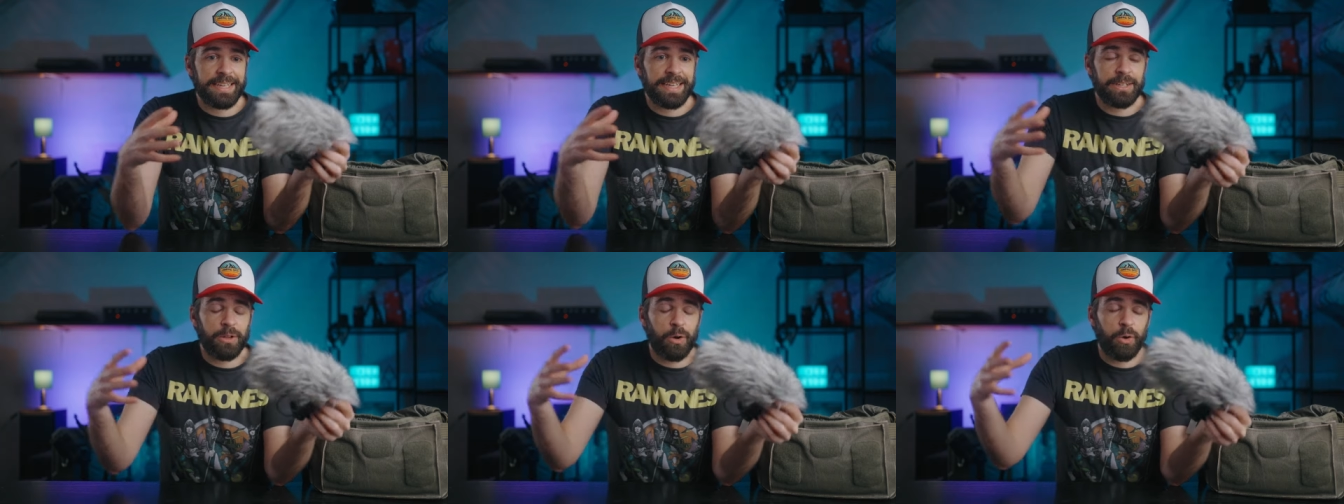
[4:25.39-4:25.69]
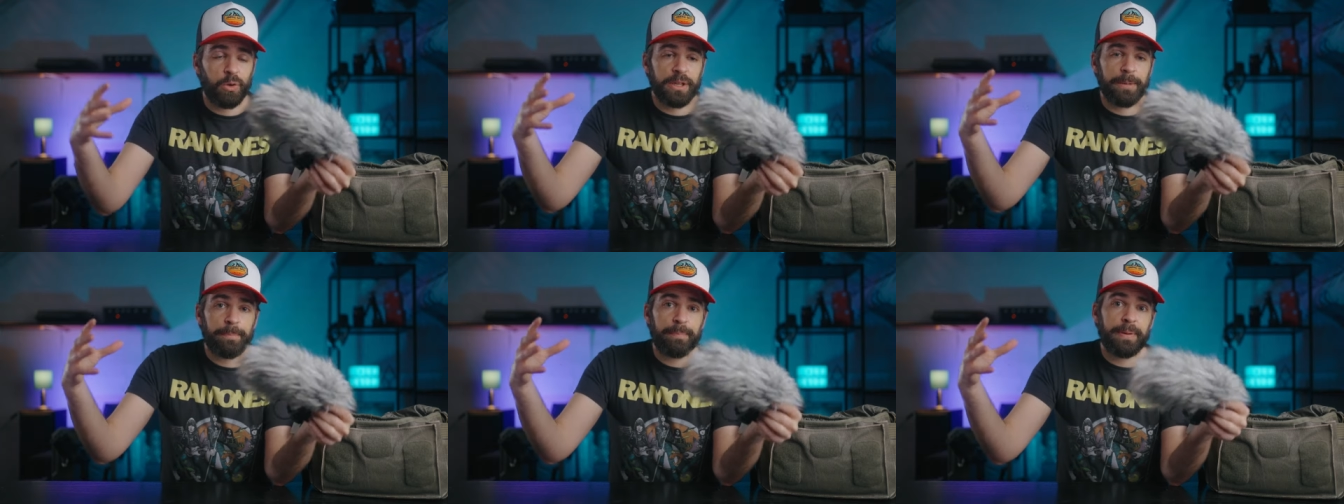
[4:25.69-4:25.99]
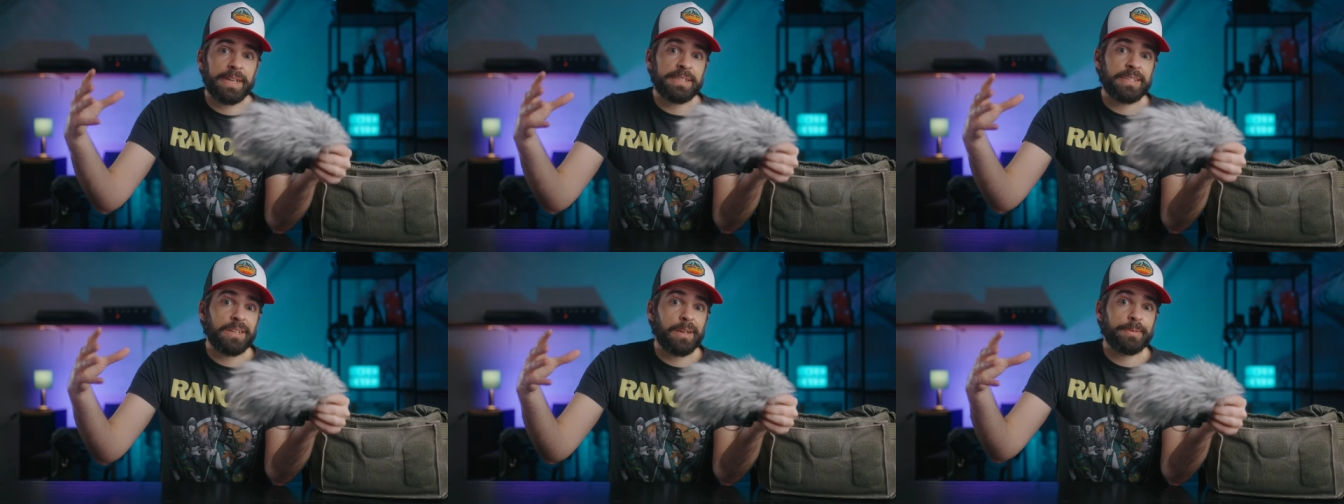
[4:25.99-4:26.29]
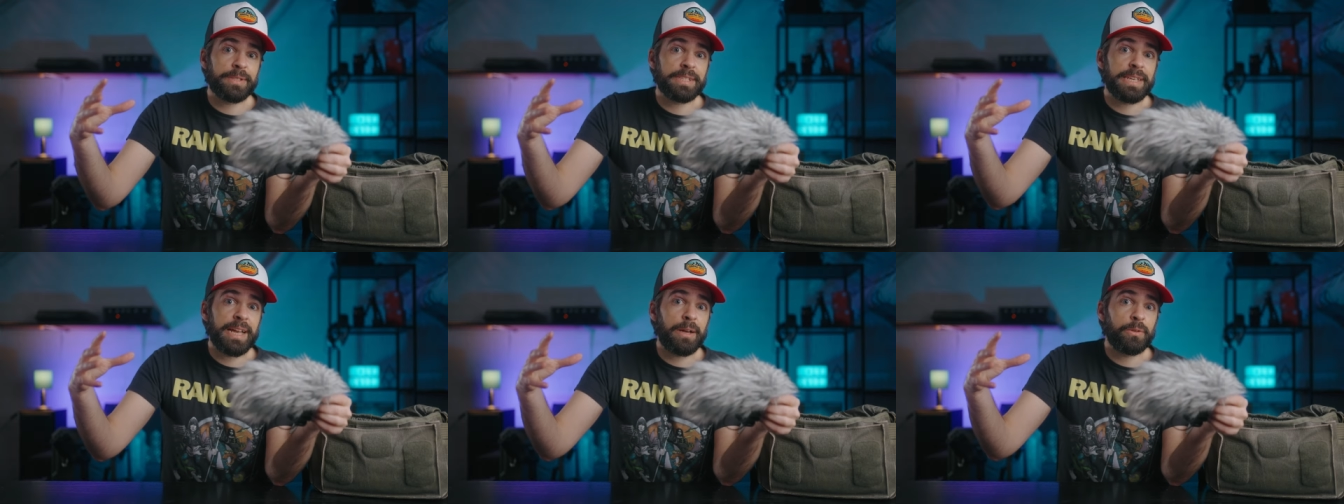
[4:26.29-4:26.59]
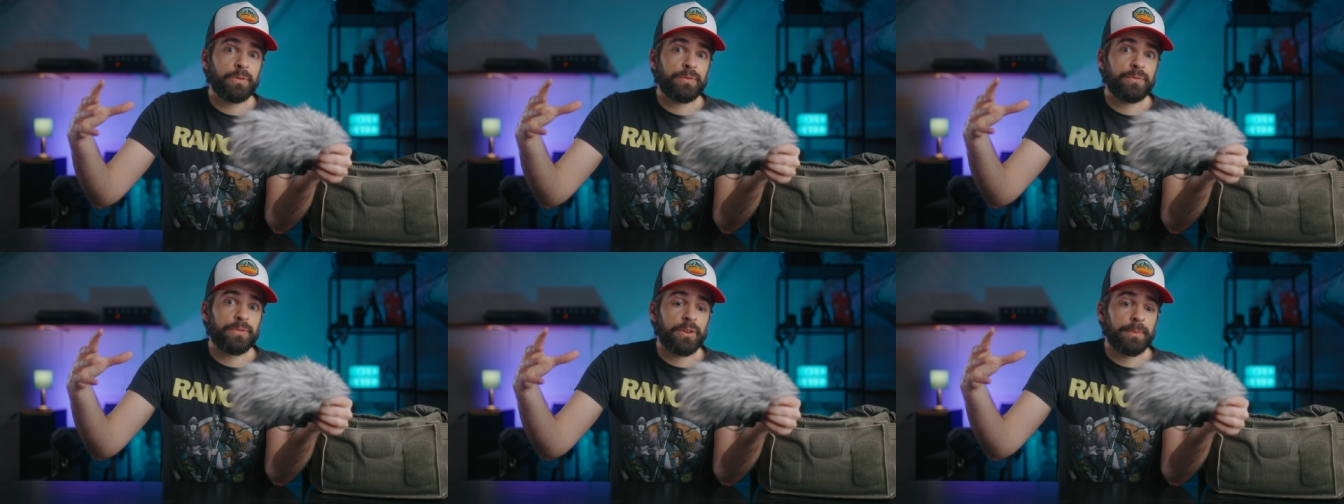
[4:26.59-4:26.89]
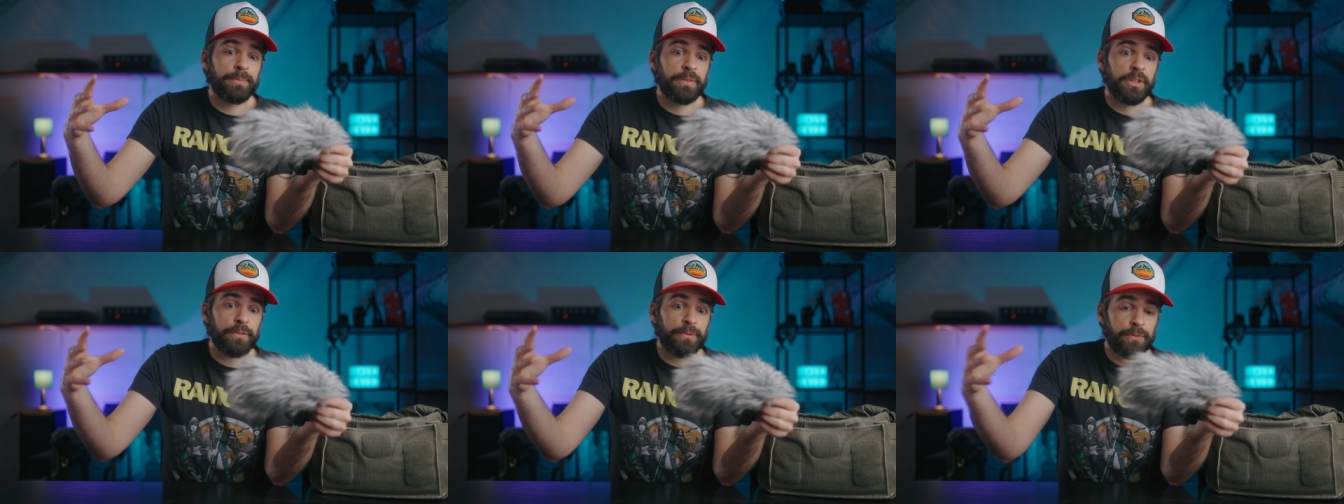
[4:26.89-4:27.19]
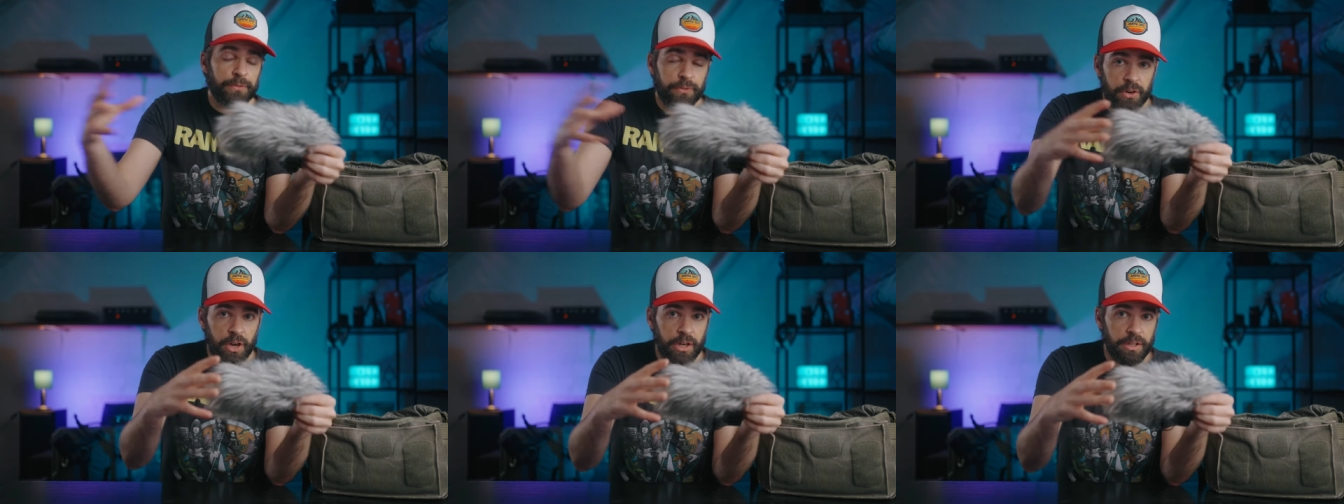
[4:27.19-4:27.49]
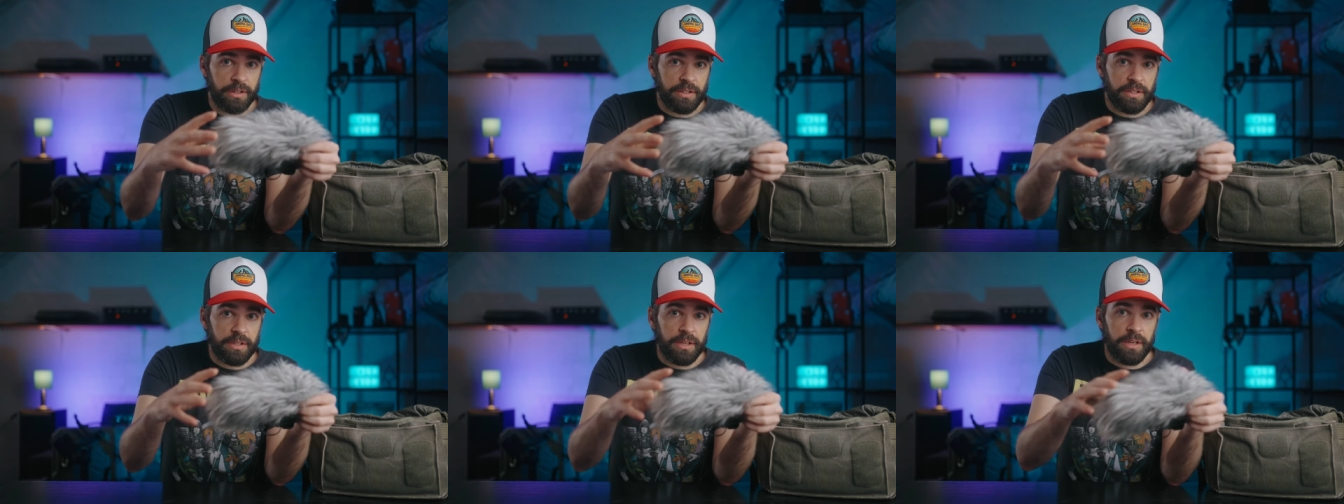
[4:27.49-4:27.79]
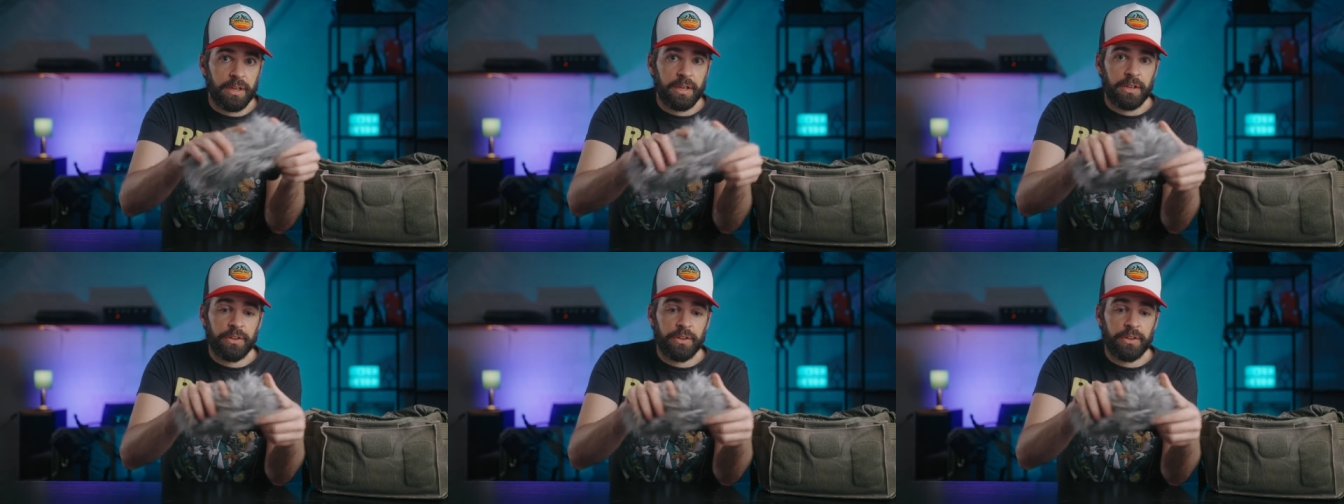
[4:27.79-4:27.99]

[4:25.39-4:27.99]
it only picks up sound from the front.